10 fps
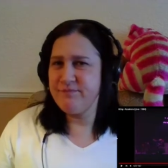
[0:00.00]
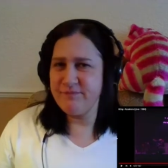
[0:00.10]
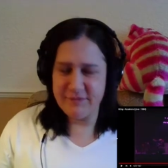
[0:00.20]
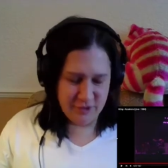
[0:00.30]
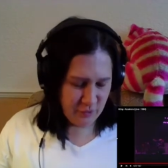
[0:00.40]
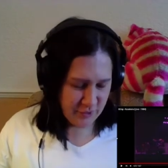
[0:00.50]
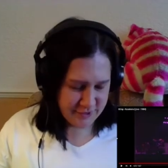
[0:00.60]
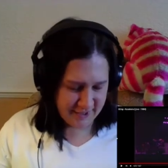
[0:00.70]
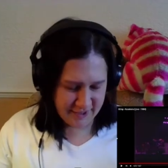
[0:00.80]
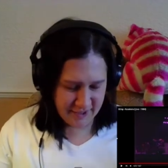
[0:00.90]
stolen
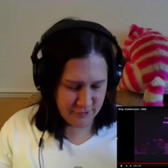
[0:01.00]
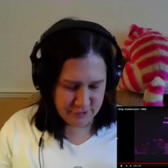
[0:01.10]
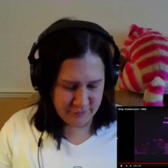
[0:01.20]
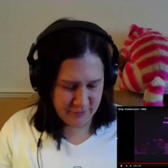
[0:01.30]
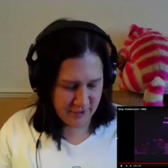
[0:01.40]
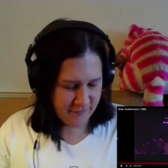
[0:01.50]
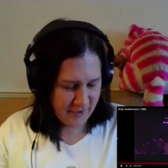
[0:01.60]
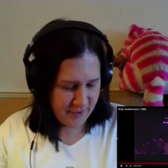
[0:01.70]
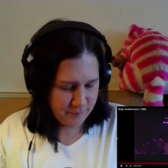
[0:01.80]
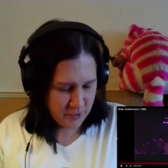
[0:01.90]
satellite or something like
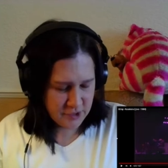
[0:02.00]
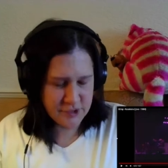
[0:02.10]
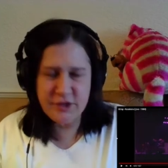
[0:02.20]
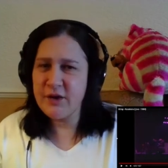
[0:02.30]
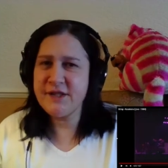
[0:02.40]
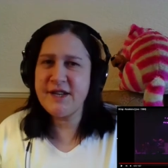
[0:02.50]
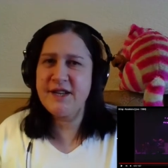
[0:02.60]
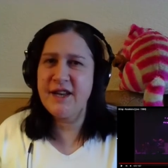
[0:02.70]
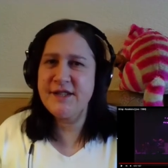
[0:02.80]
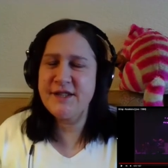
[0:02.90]
that, stolen
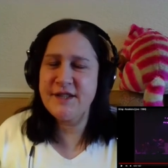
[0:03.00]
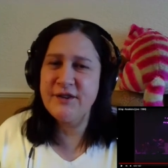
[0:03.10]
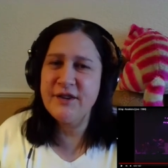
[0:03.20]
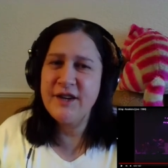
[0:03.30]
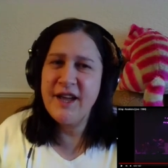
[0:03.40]
satellite signal,